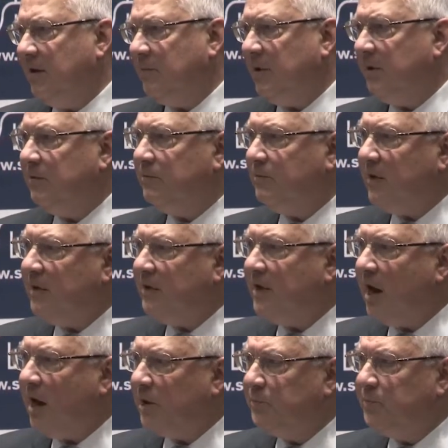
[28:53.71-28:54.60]
When
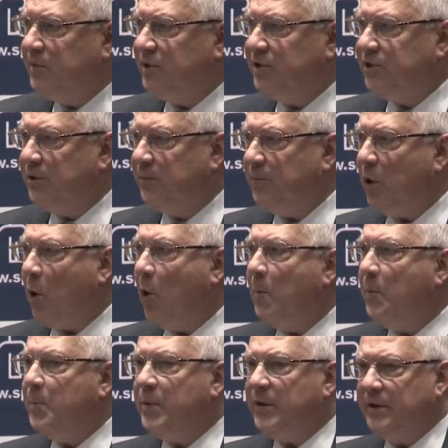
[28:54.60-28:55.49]
the archbishop
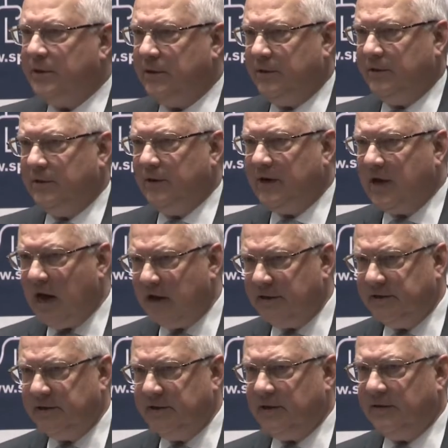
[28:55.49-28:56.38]
opened the
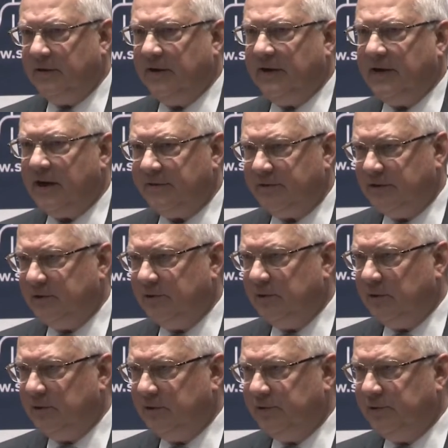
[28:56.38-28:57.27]
garden of the
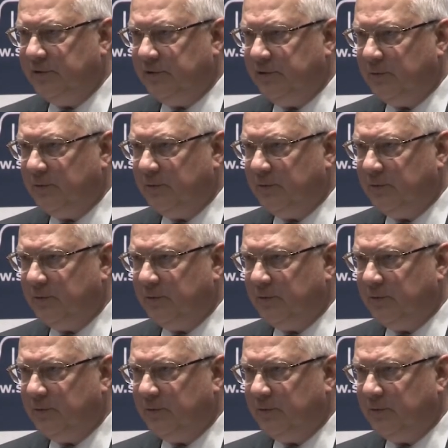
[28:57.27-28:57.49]
cathedral